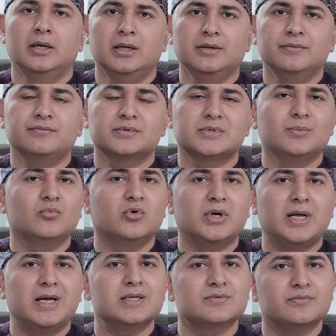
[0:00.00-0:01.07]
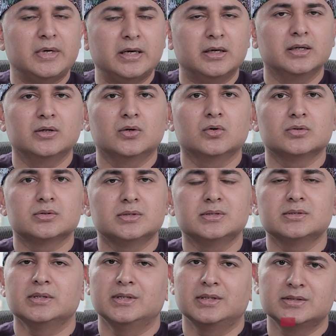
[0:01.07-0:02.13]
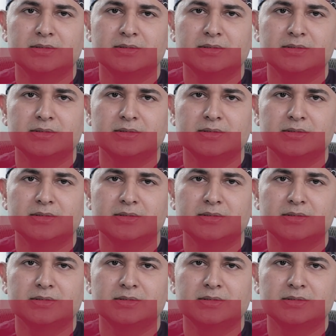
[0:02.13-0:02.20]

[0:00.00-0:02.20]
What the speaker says: If someone has fat necrosis, it